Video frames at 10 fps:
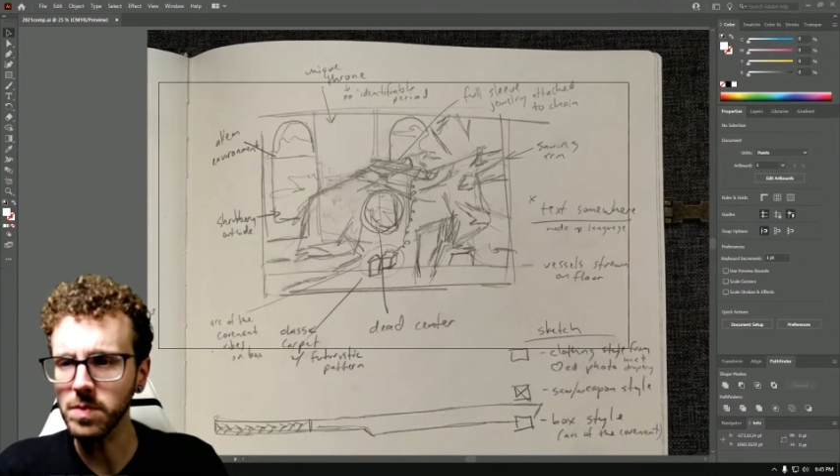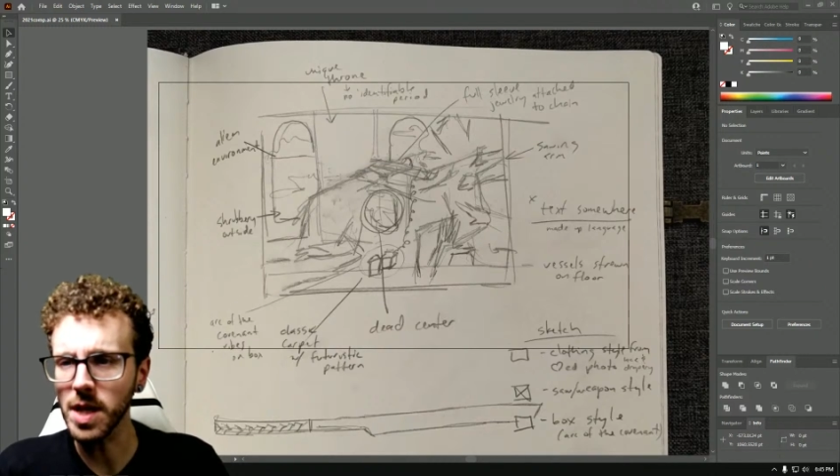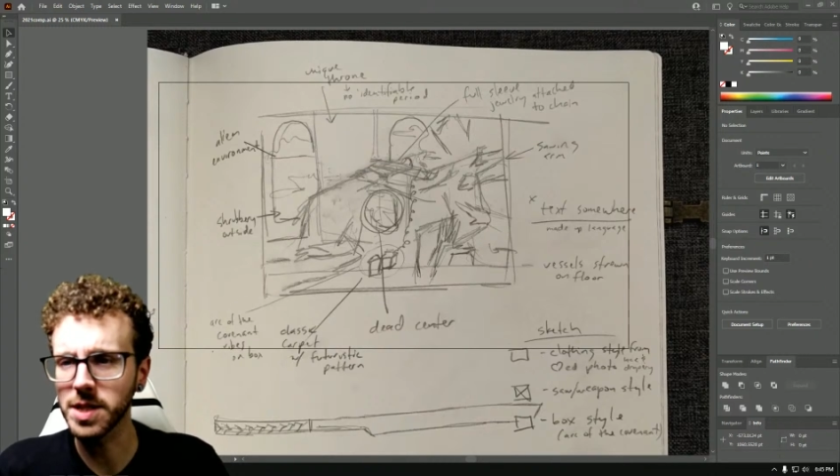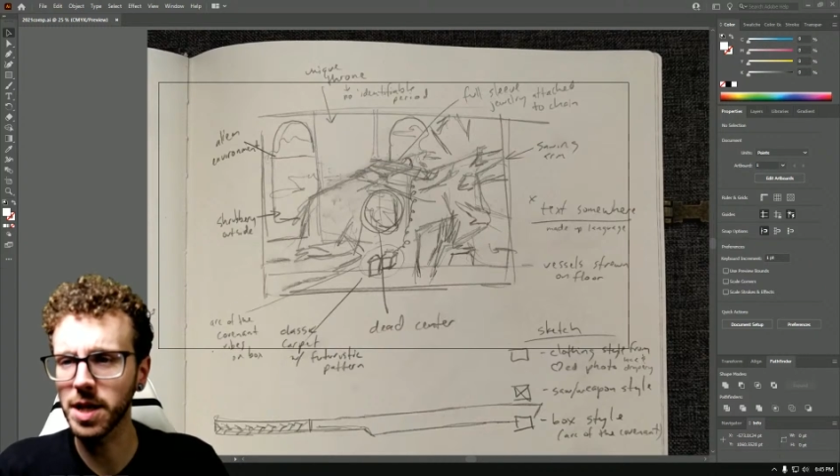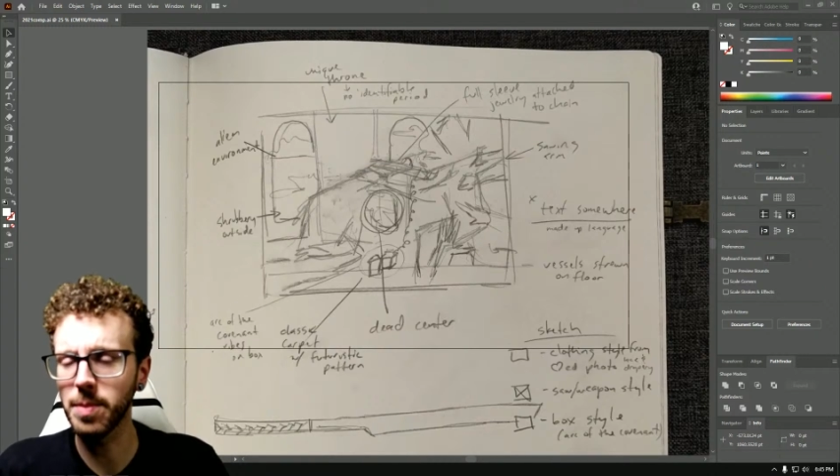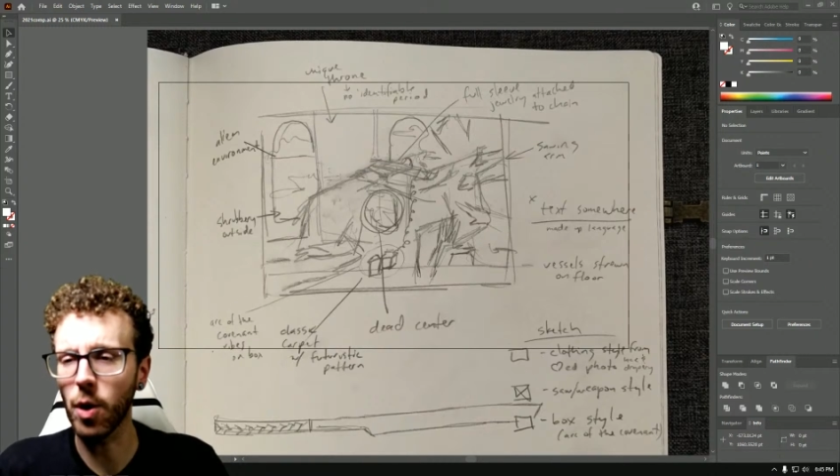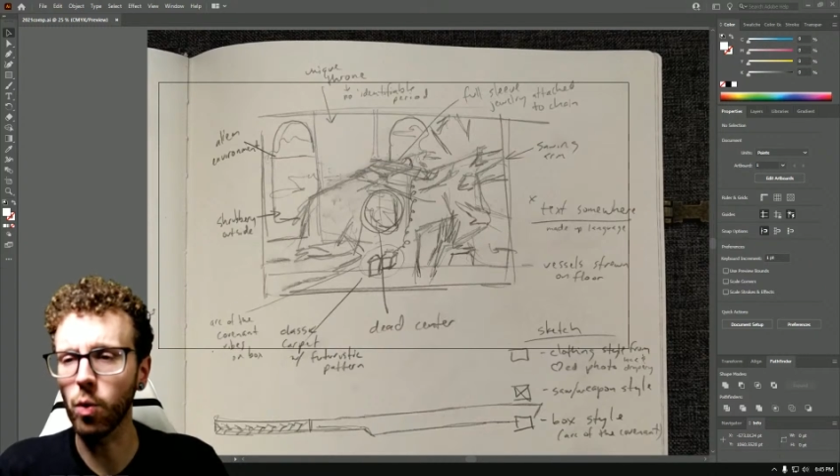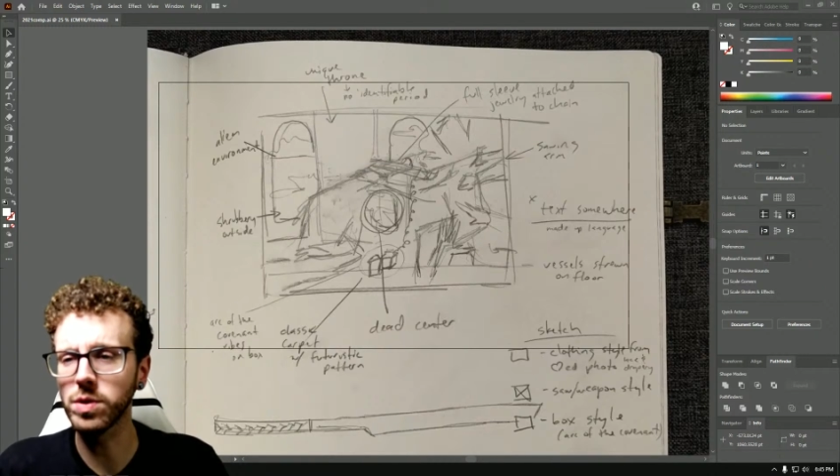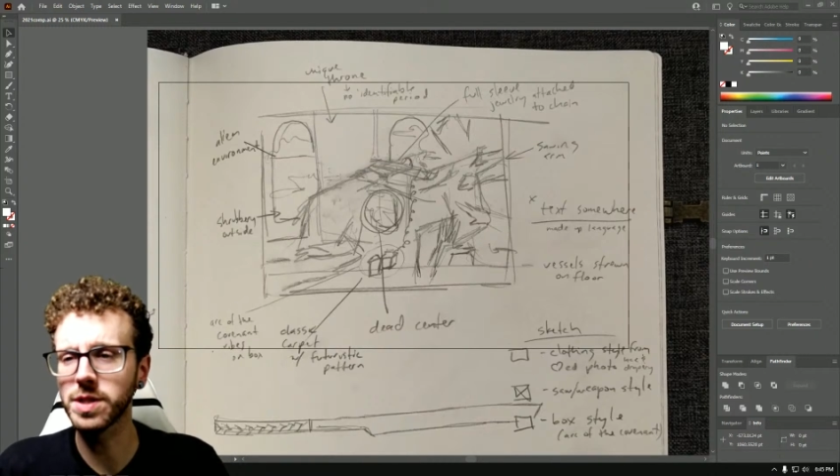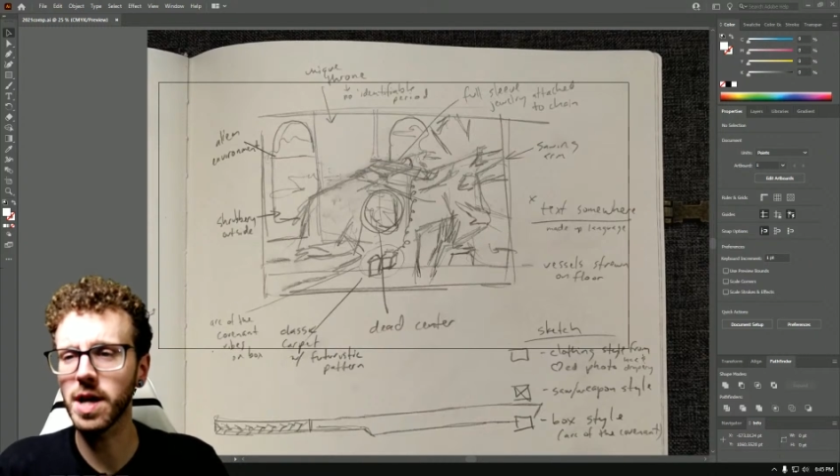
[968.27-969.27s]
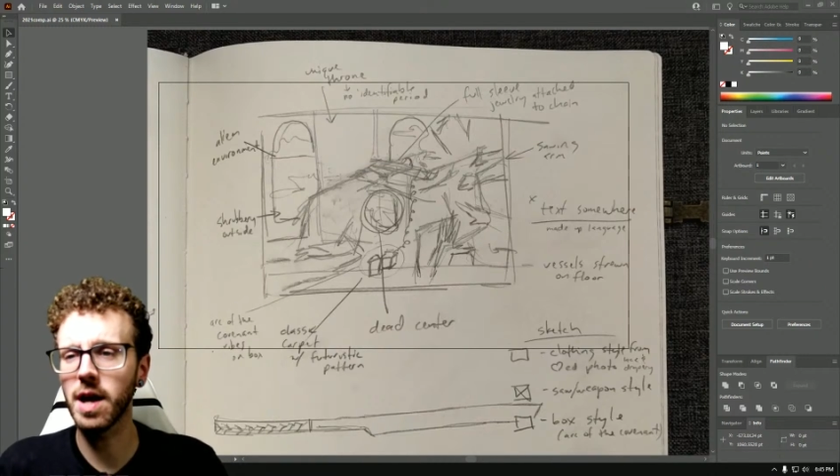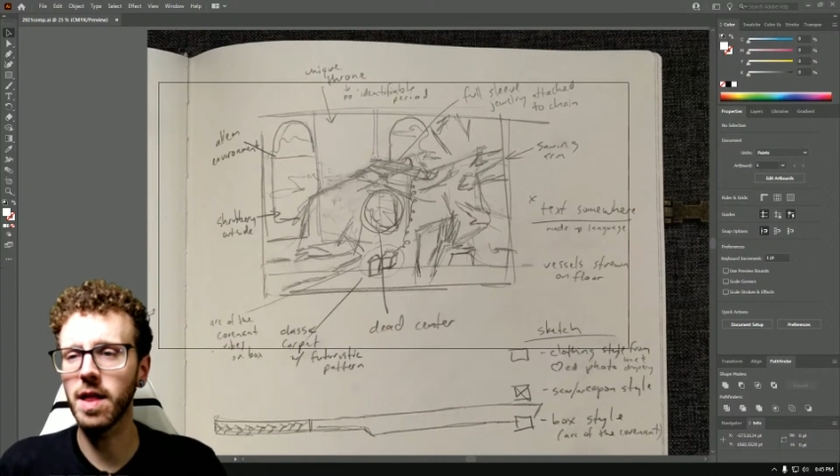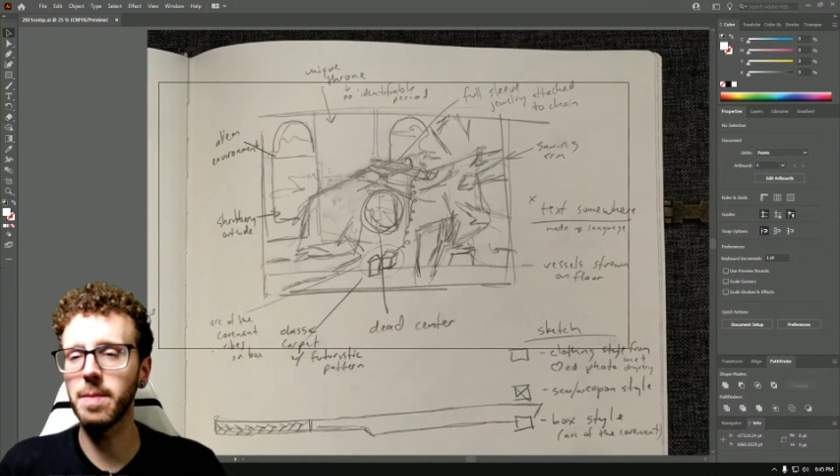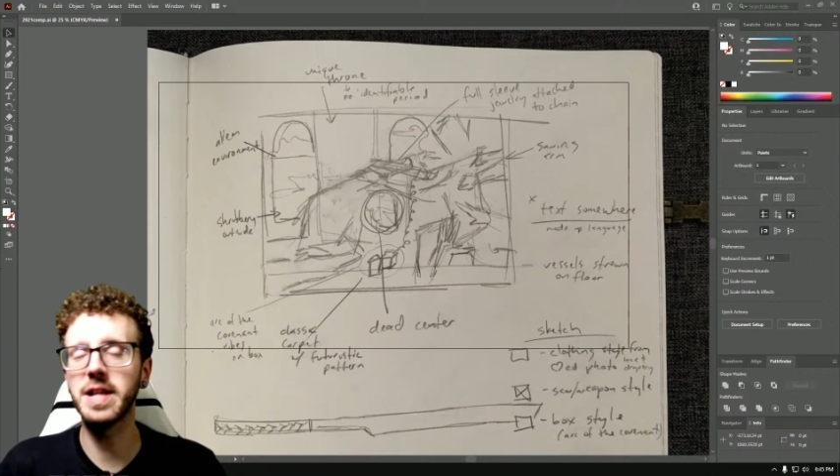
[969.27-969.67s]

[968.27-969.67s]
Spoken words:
Is it going to be old style? I mean,